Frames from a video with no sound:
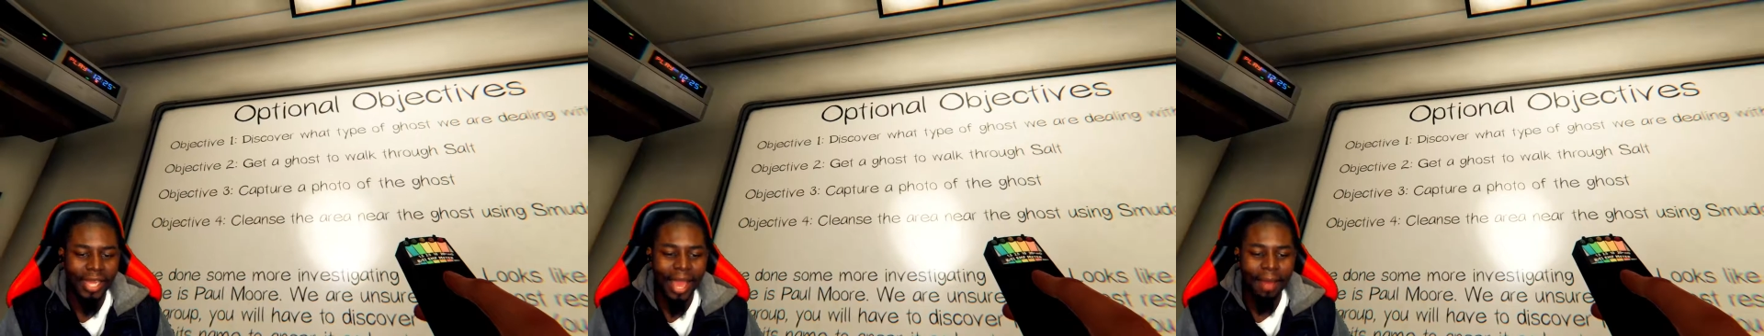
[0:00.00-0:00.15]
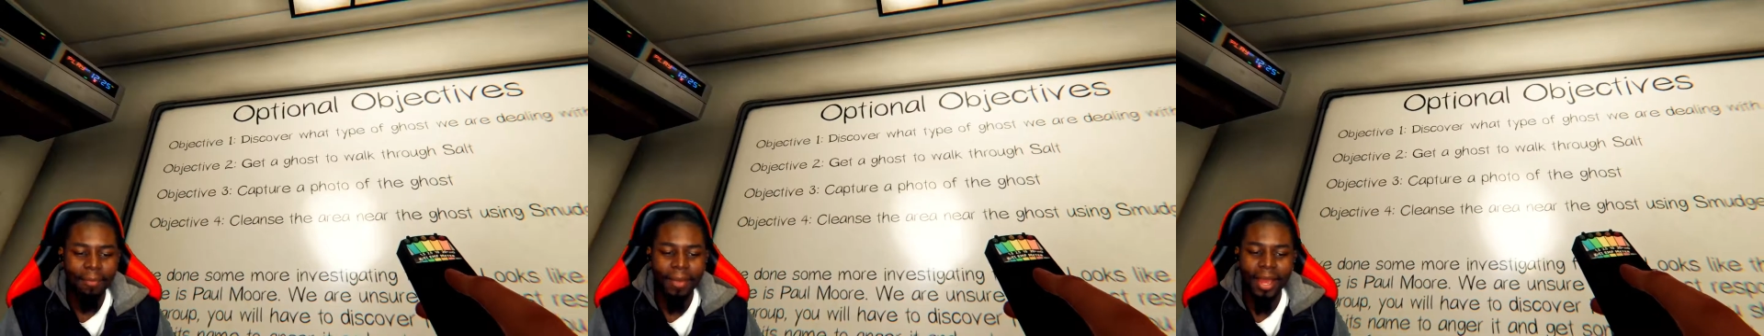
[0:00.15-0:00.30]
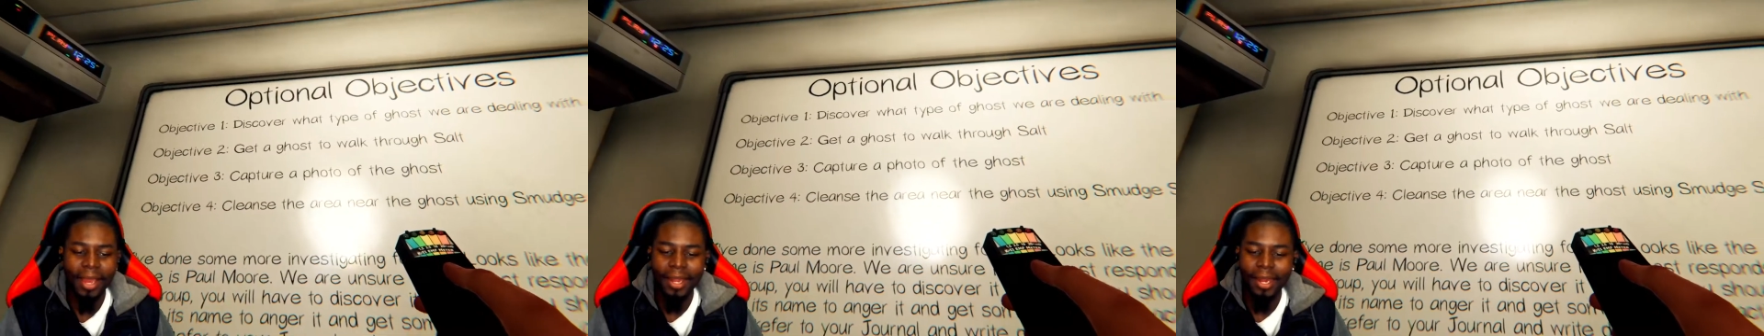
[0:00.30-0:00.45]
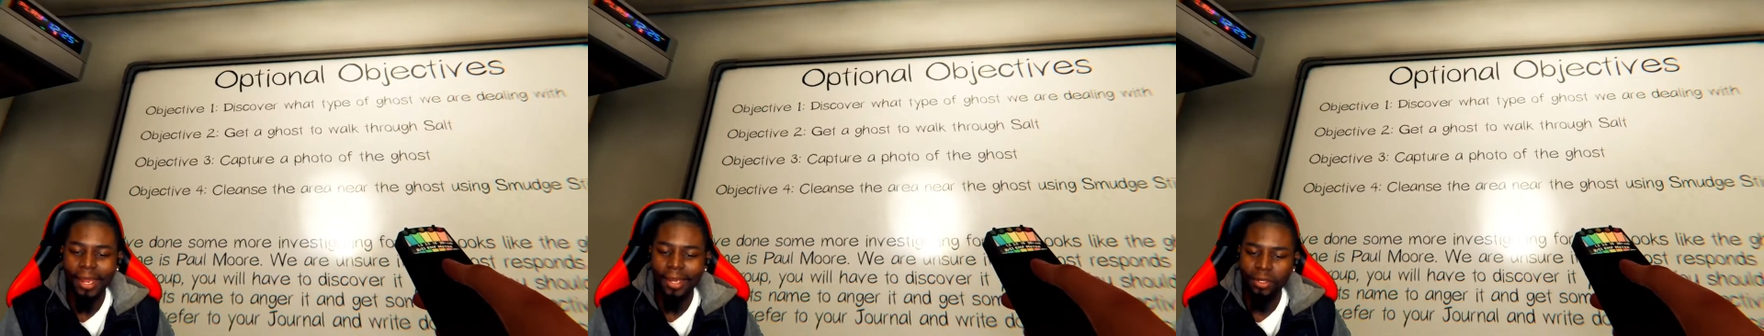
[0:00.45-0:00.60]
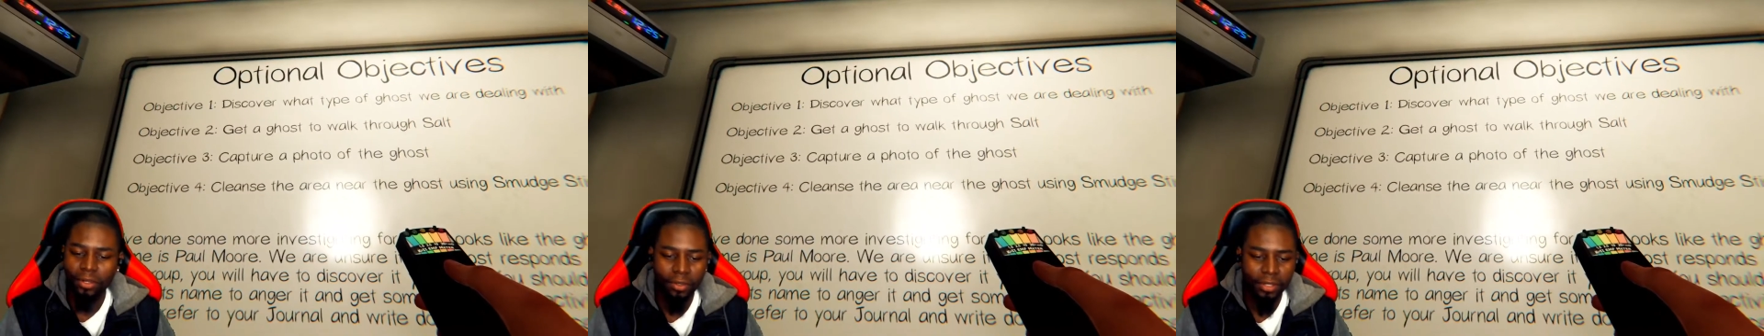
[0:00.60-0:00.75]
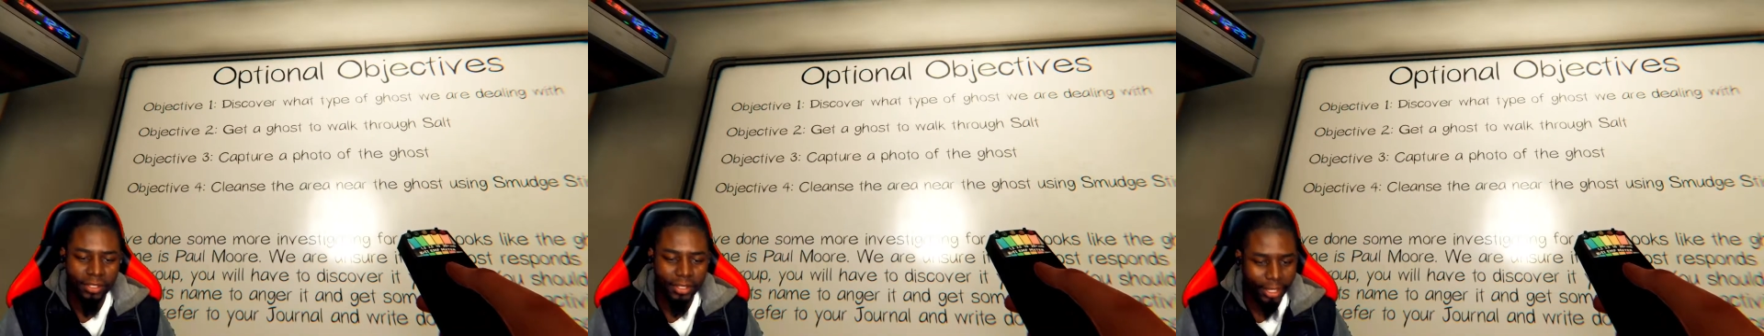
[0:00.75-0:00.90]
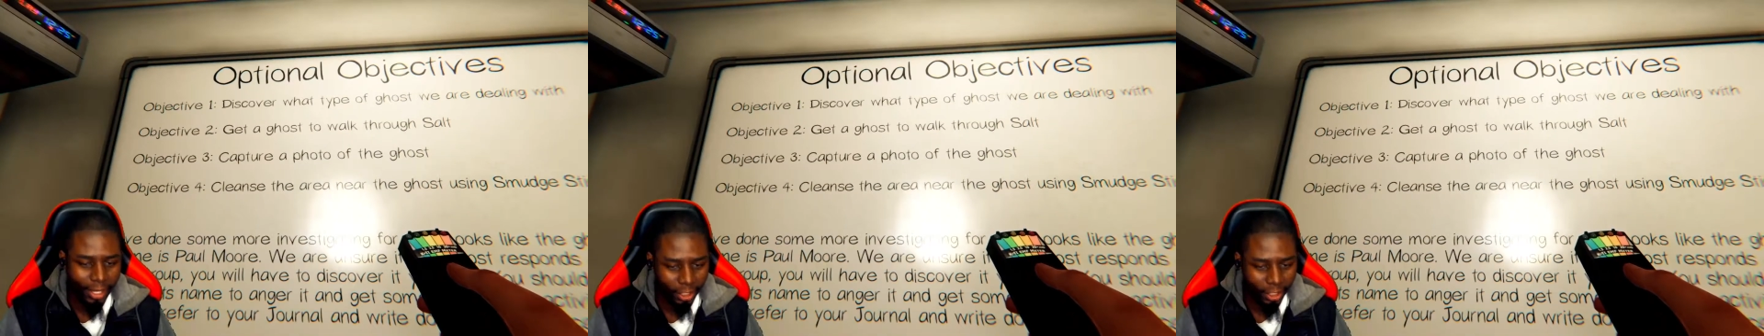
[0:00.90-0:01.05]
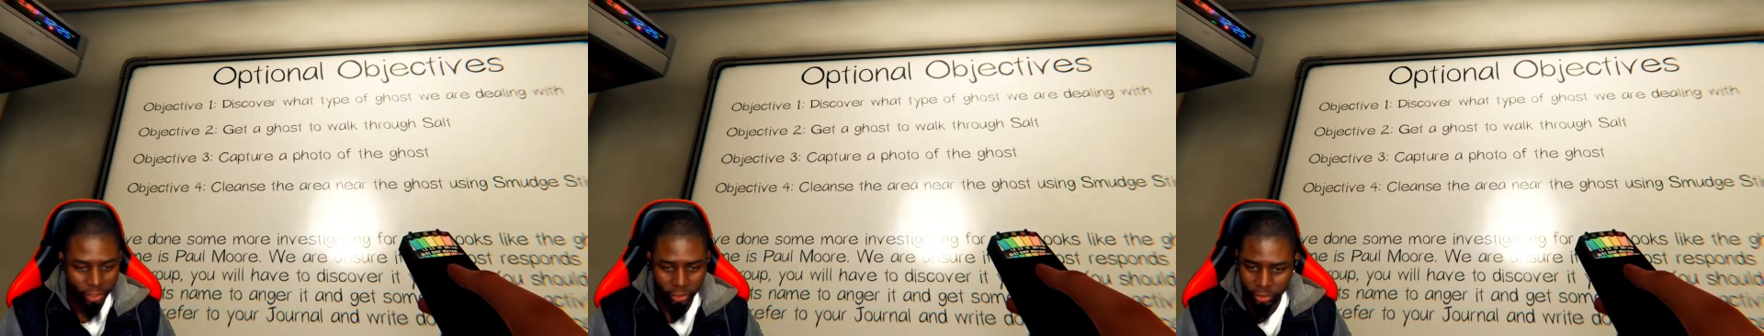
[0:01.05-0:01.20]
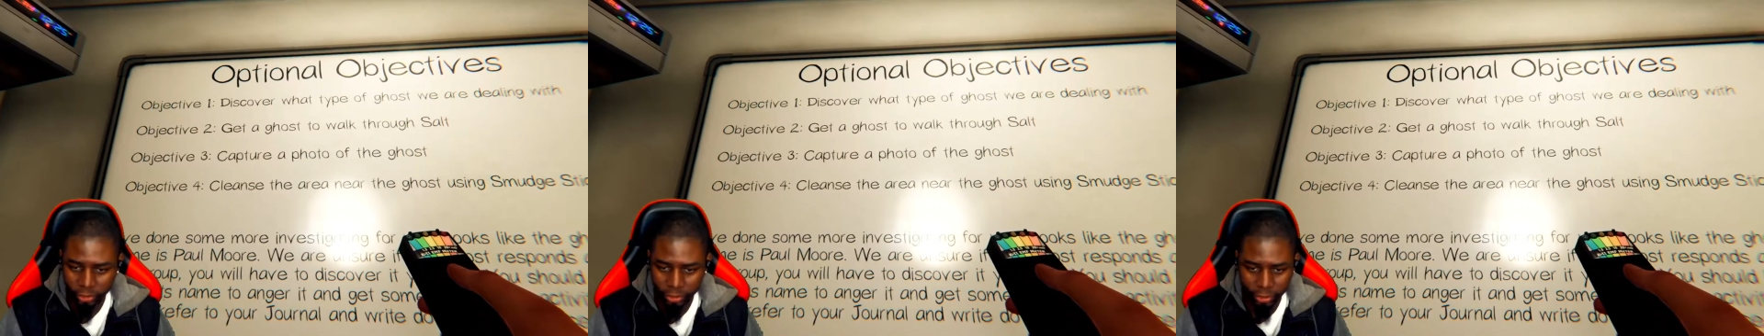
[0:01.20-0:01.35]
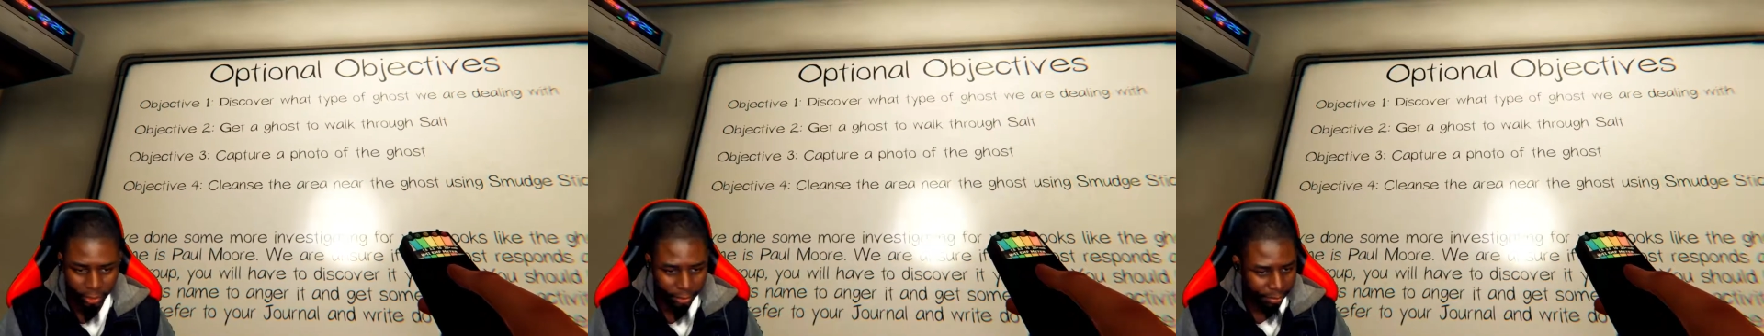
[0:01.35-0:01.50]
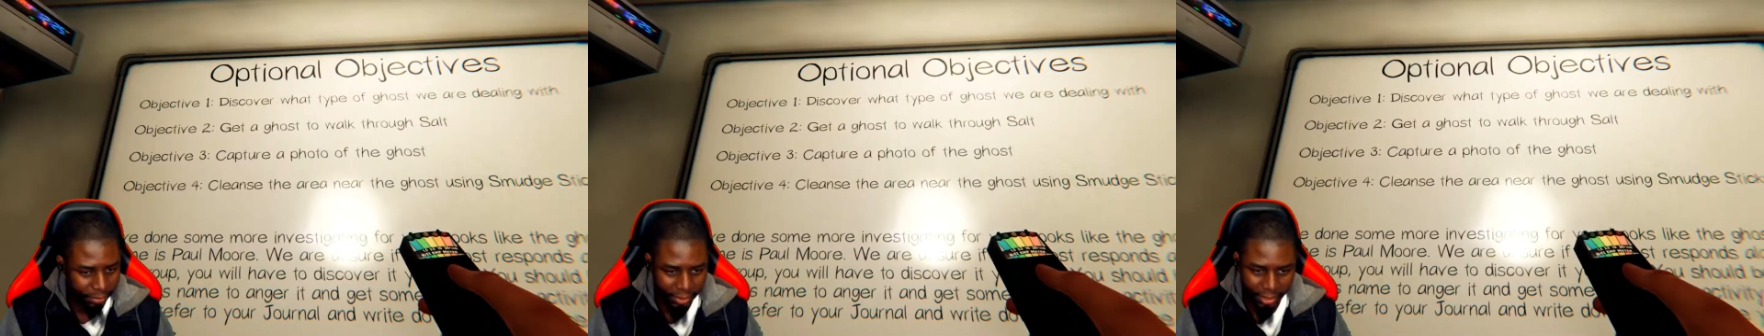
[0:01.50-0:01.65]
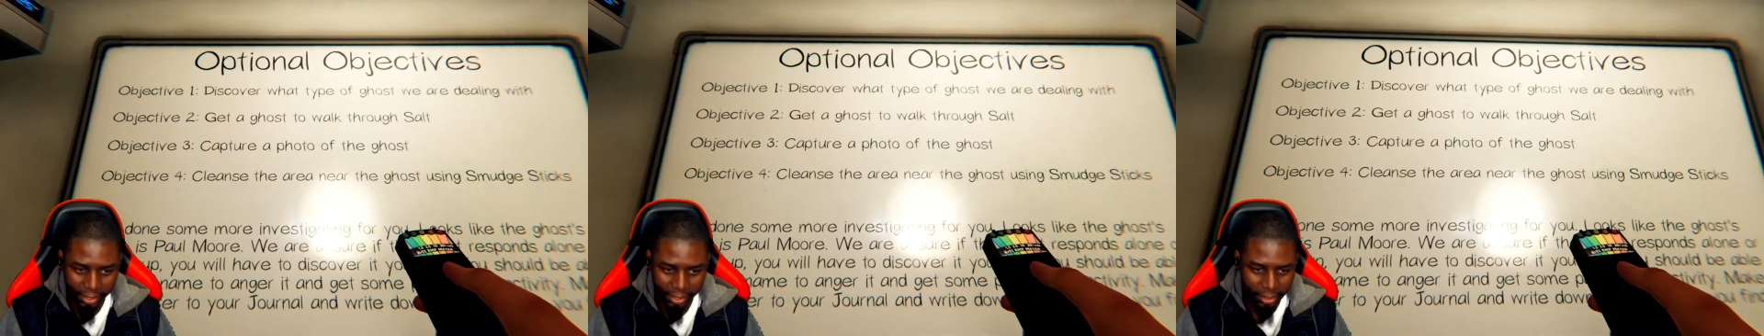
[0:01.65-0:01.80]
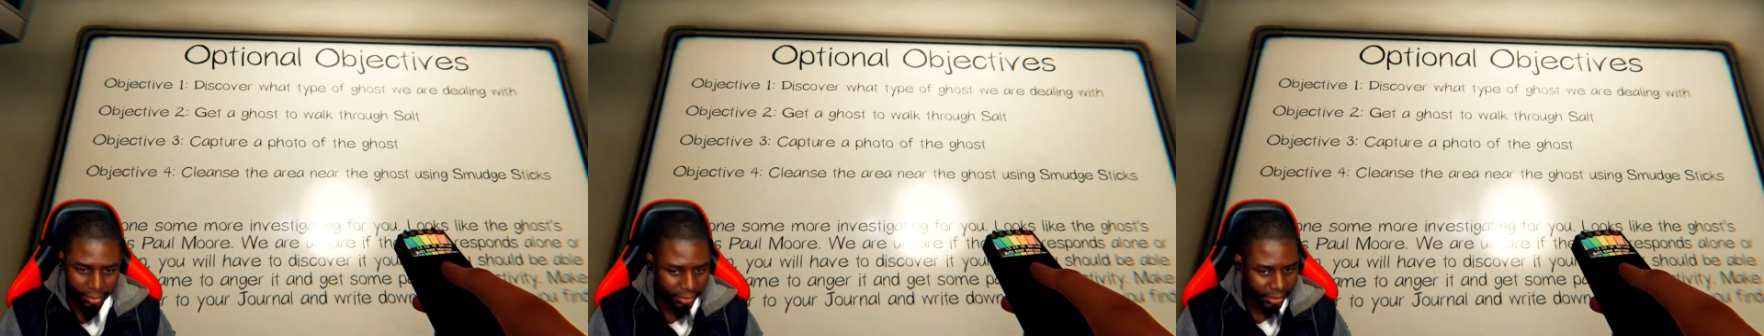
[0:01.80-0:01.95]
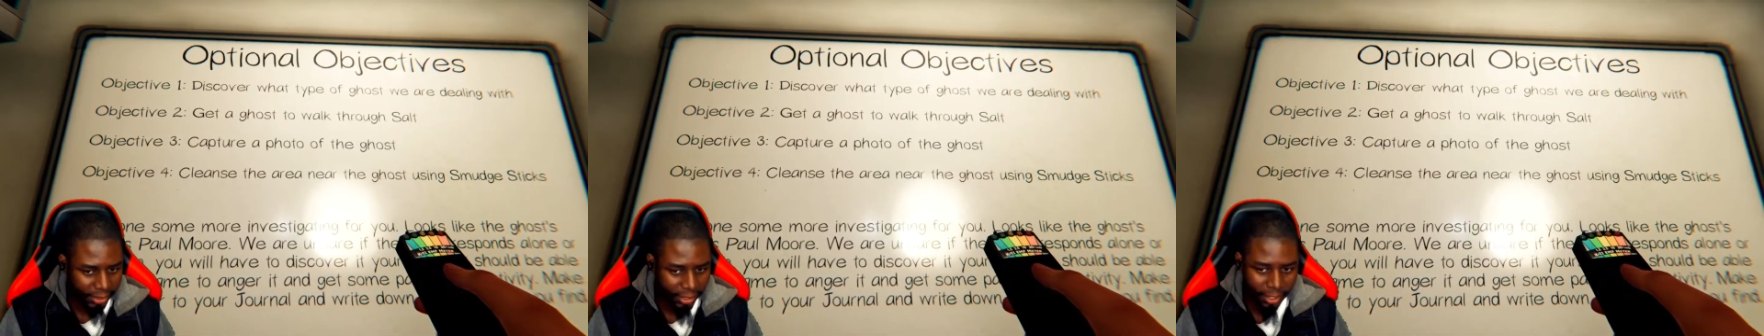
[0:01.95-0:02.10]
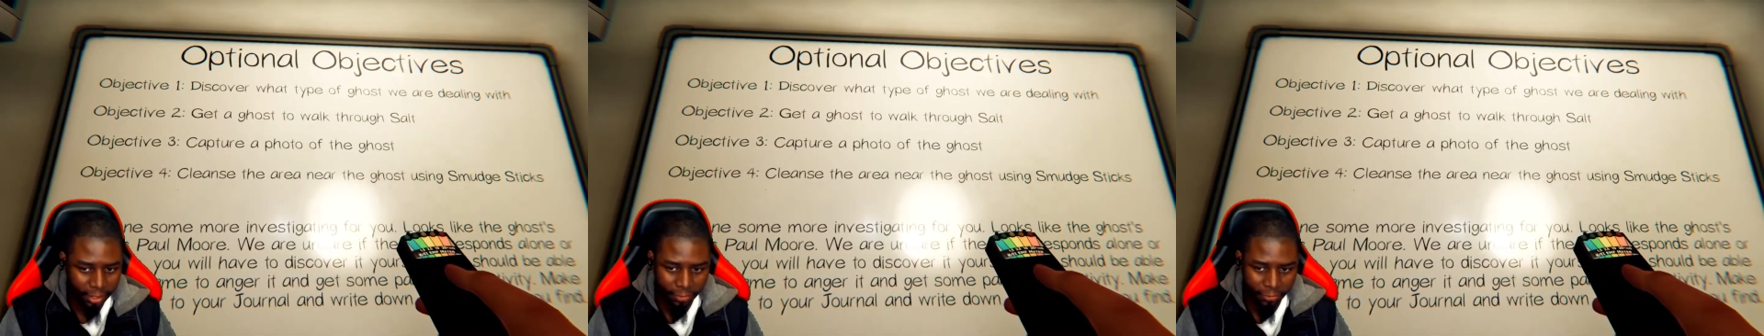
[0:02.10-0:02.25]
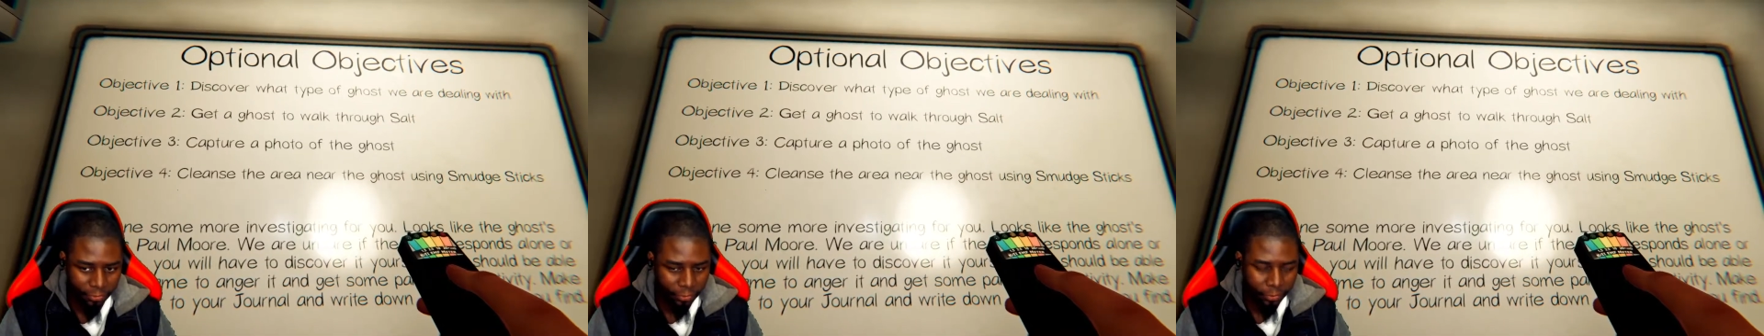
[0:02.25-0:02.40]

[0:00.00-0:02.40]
I might not do this extra stuff.